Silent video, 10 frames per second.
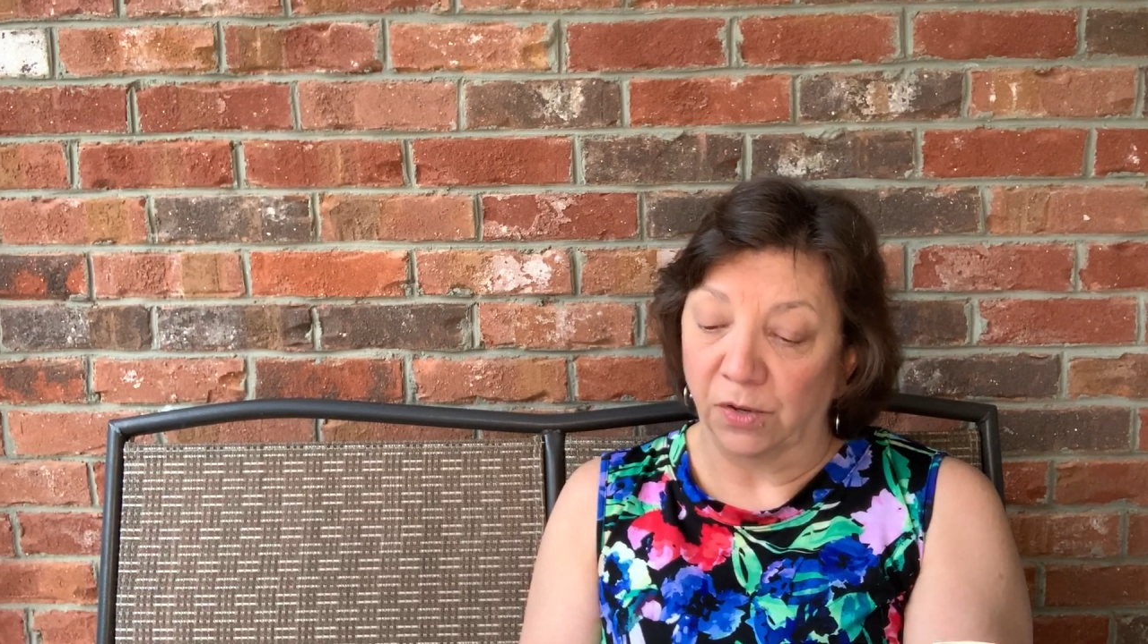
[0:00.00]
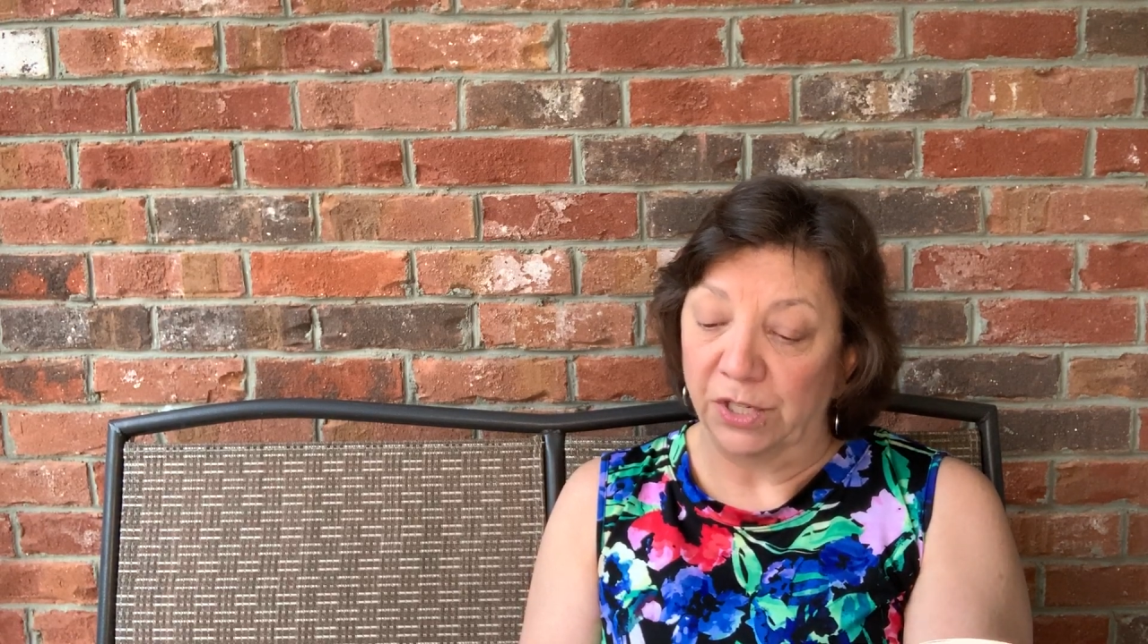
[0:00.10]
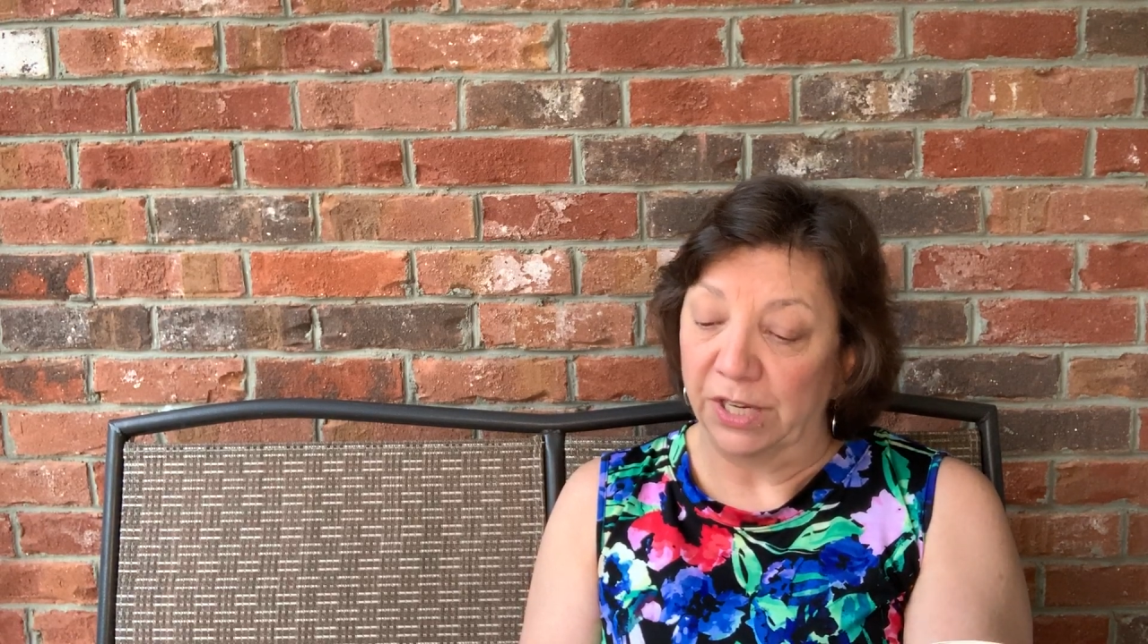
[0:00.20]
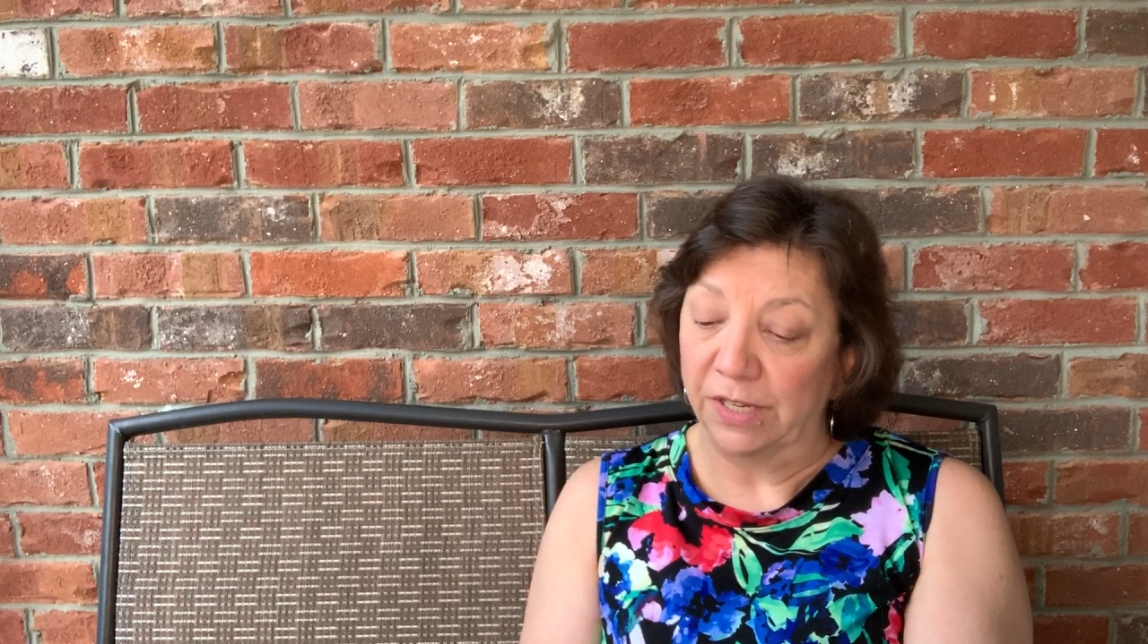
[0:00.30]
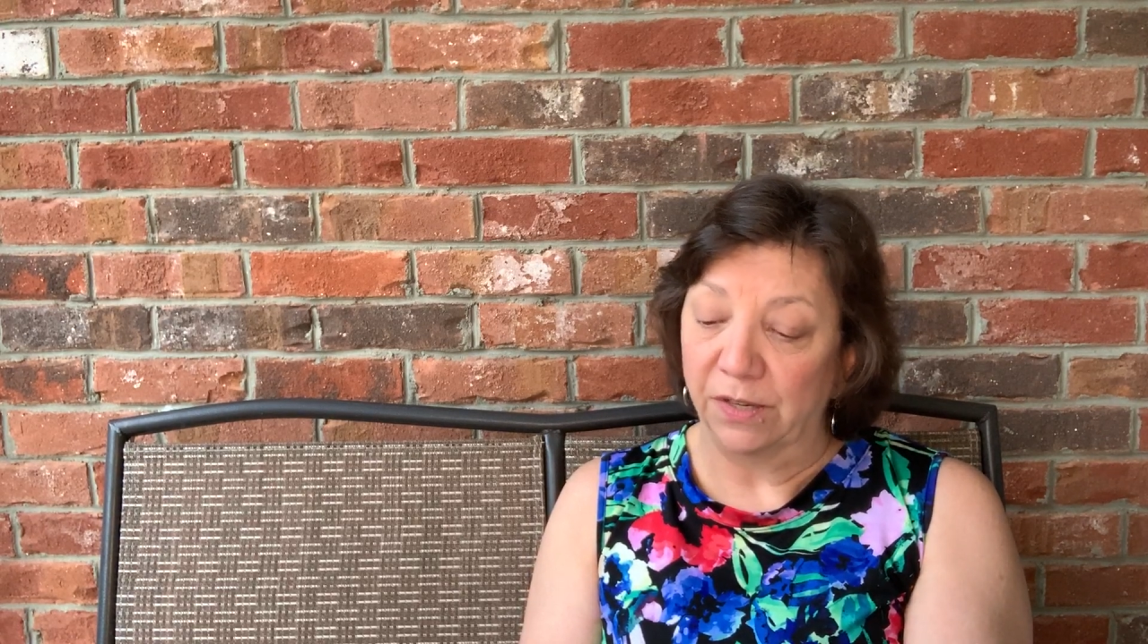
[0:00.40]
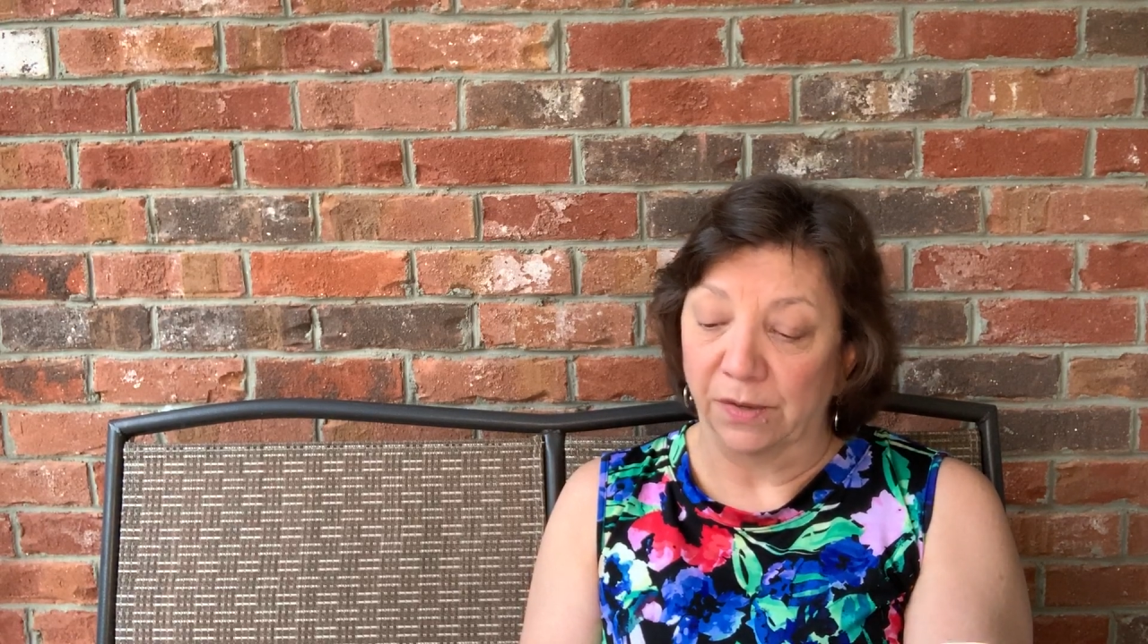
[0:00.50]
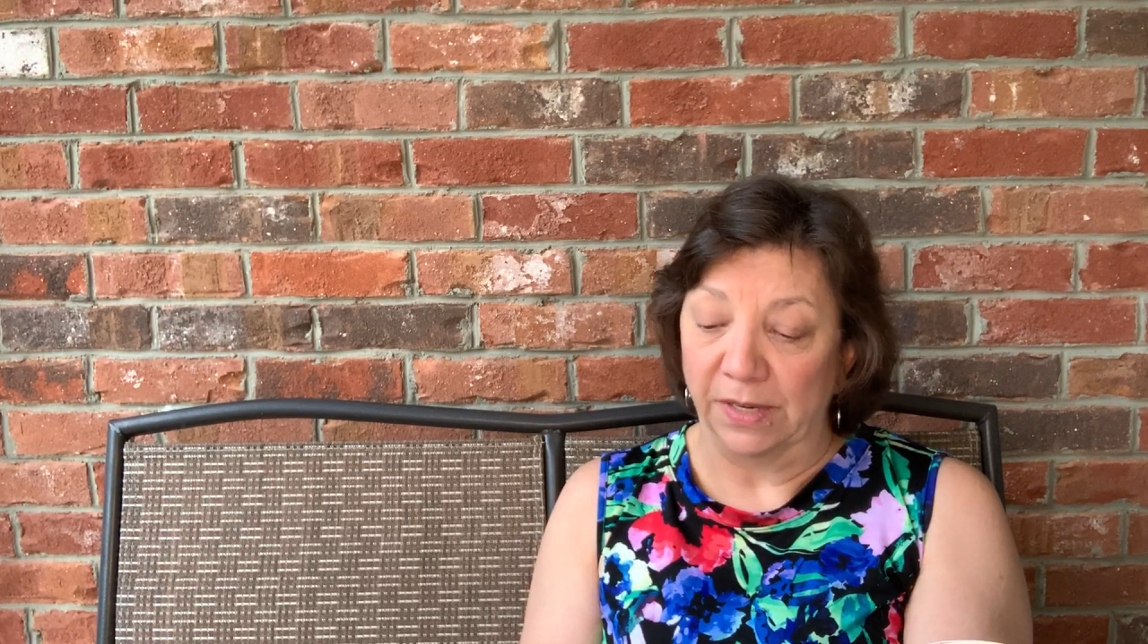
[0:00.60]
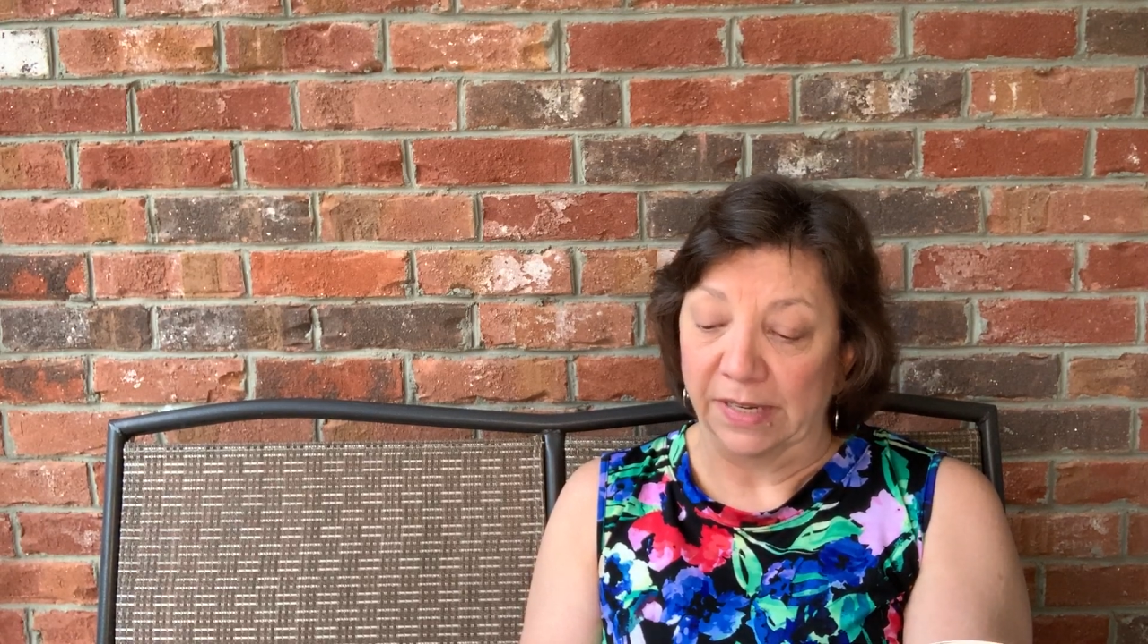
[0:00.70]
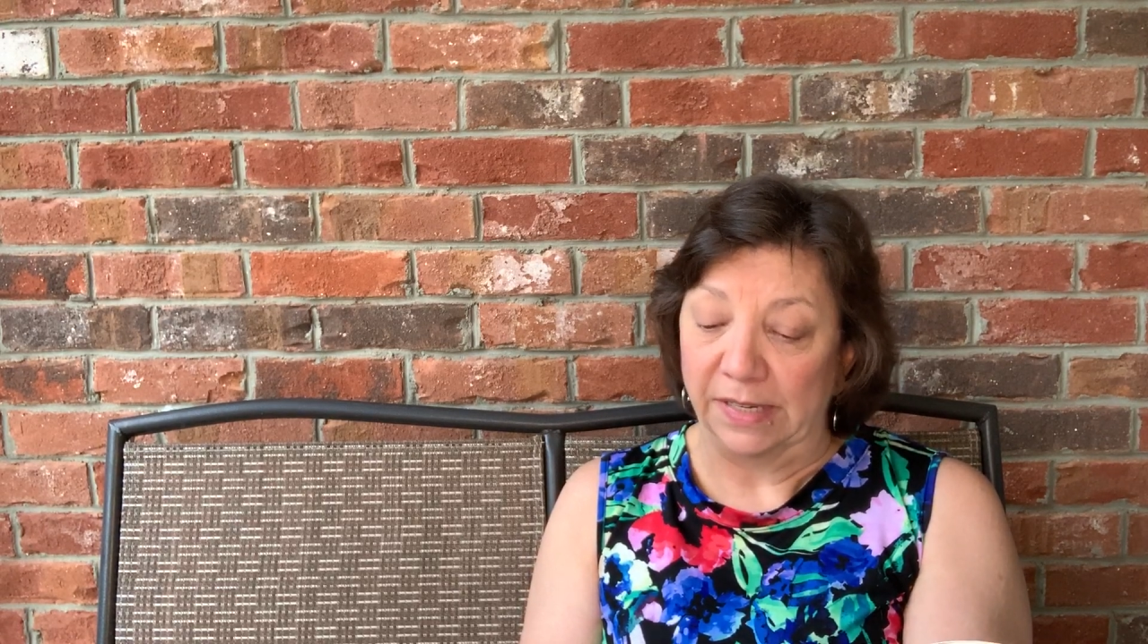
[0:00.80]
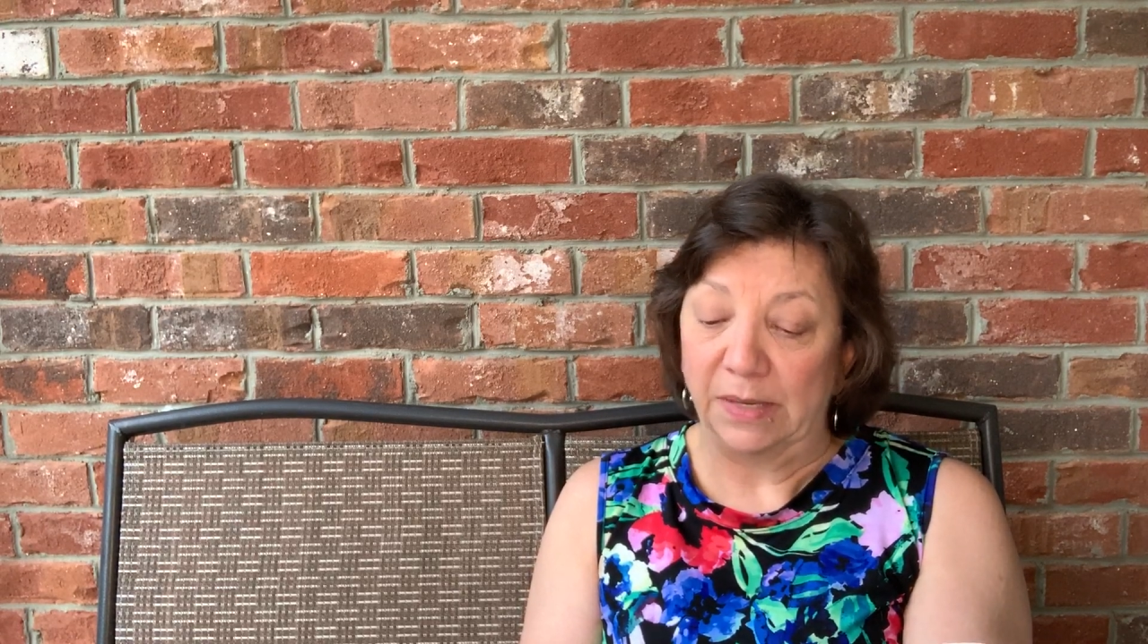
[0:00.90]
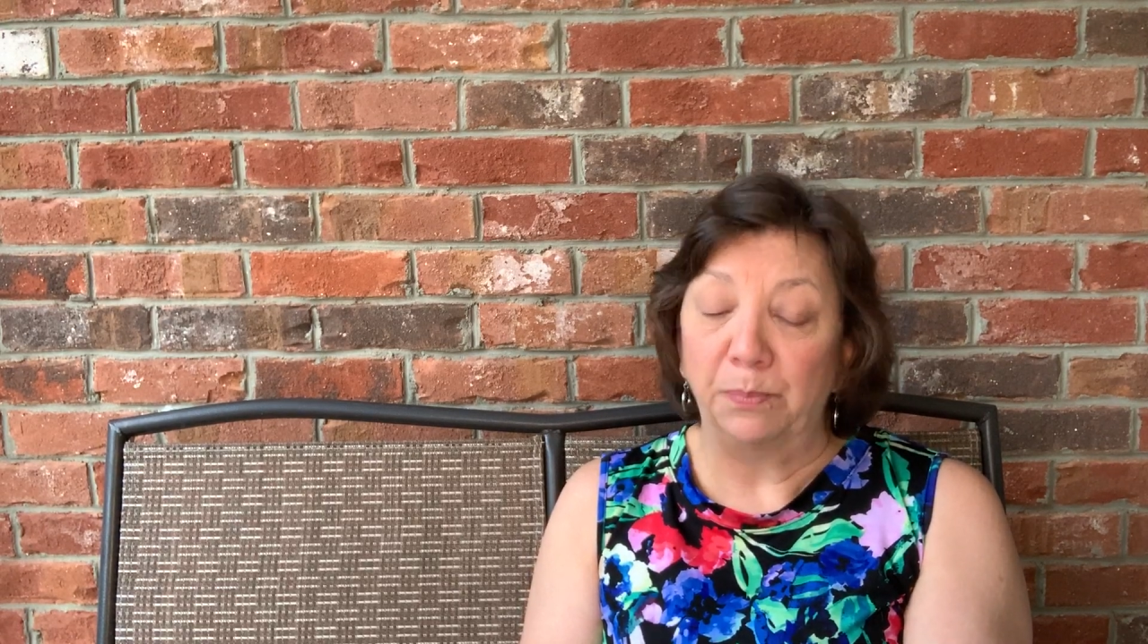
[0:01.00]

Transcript: gentleness